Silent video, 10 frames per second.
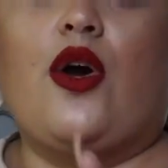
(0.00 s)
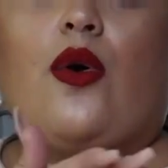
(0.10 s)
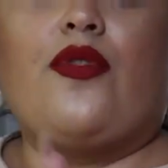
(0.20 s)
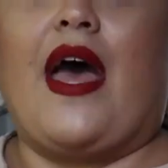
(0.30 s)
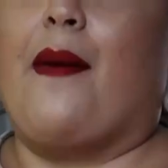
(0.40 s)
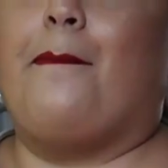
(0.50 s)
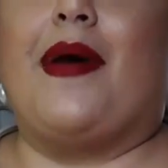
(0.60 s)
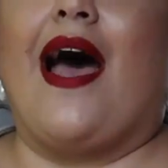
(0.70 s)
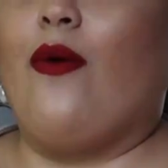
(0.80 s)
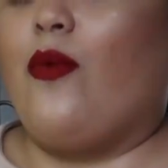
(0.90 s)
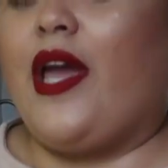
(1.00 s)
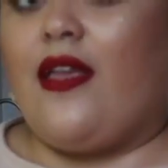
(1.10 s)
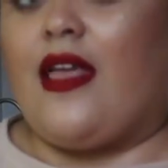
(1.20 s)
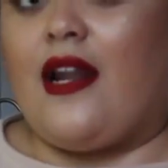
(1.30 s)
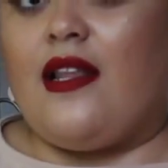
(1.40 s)
know, that bat
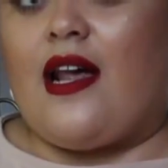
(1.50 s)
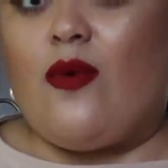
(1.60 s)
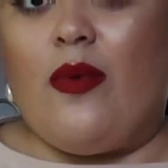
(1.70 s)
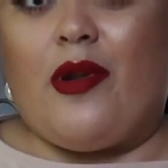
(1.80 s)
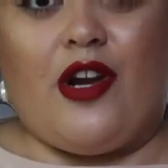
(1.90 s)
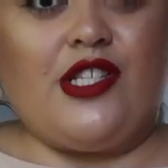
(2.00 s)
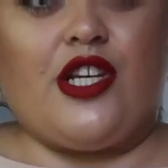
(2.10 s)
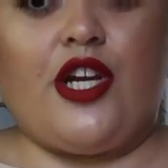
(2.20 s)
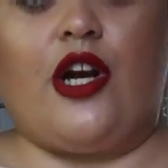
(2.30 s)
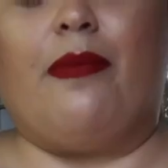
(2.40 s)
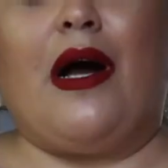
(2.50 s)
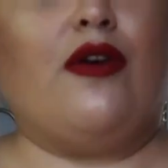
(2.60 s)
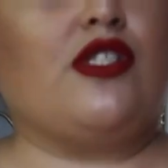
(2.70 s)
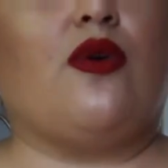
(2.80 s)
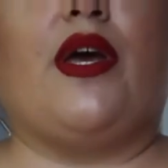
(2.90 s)
wing that a lot of women are insecure
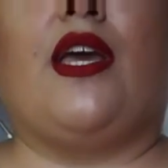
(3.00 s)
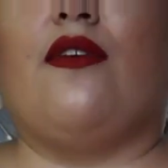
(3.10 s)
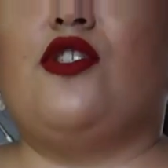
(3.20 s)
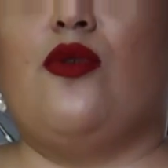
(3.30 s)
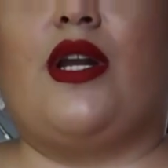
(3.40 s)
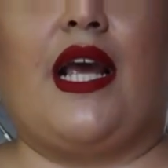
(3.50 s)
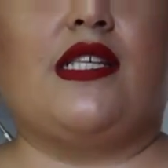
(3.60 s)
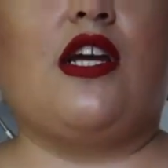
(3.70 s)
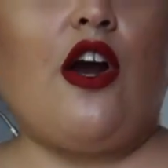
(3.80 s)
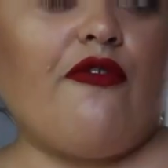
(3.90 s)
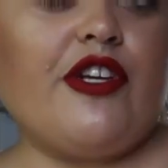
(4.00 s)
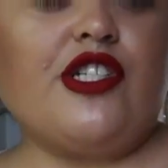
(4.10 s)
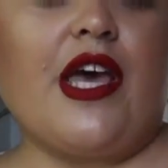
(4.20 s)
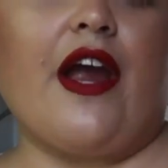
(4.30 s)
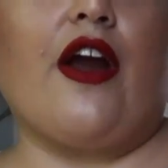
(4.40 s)
about, so it gives you a nice coverage
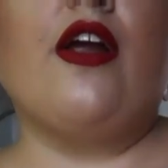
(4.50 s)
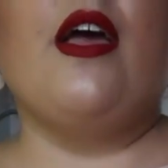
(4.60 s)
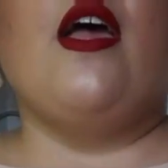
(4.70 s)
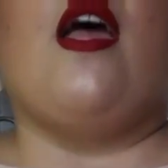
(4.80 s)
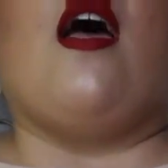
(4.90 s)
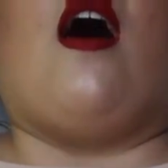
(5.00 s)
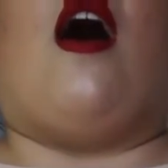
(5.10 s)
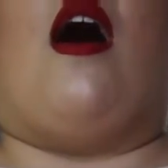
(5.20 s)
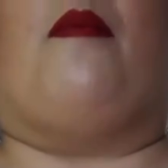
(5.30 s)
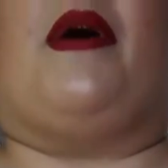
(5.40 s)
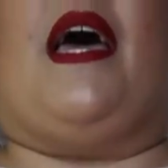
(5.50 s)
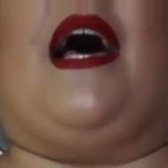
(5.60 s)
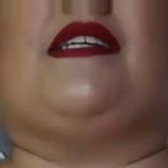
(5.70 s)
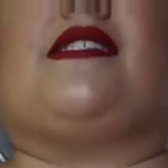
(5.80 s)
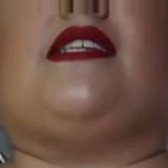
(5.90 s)
there. It
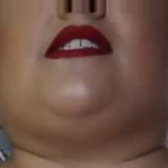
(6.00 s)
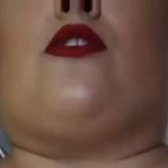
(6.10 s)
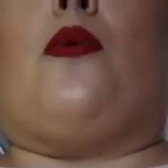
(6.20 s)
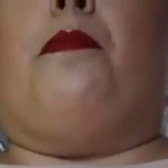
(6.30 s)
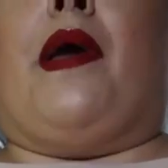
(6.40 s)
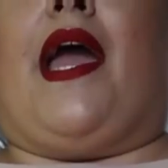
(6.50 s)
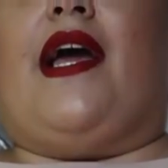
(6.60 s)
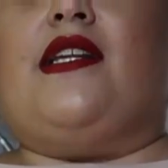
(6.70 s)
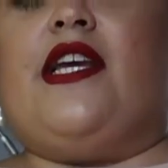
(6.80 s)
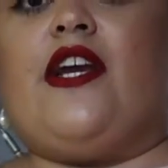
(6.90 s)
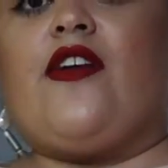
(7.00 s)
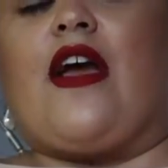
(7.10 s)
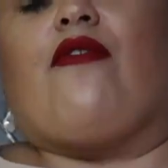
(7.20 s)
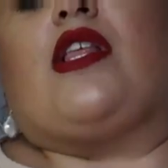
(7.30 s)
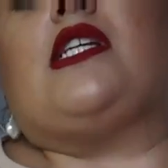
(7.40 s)
has this little band here
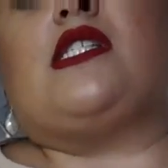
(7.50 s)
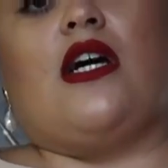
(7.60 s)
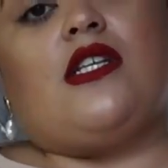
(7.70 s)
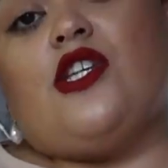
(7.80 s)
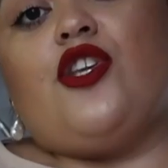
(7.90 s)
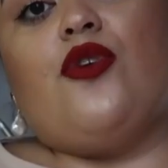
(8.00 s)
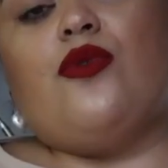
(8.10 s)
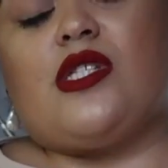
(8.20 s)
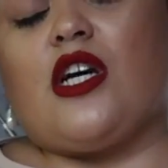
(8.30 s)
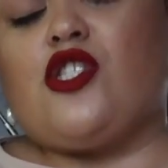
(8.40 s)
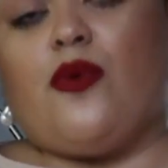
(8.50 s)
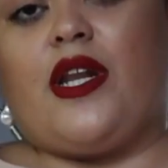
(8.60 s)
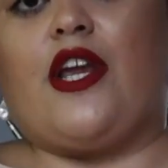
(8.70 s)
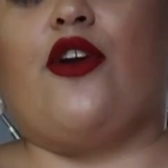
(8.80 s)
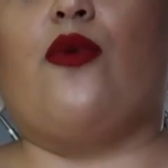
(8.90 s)
that really sucks you in
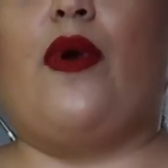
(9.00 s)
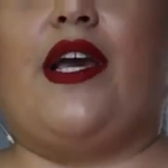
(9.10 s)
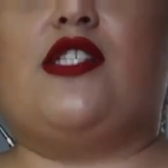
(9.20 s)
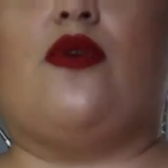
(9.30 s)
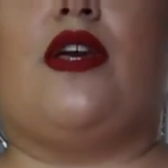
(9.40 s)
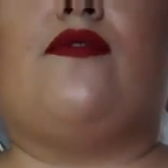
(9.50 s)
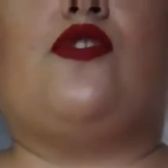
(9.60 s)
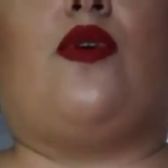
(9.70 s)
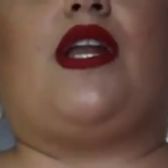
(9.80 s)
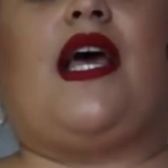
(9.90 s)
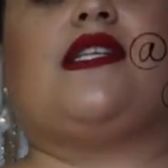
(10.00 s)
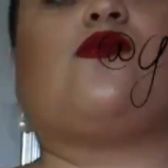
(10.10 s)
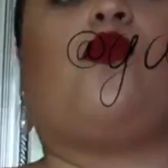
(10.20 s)
at your waist, so it gives you a nice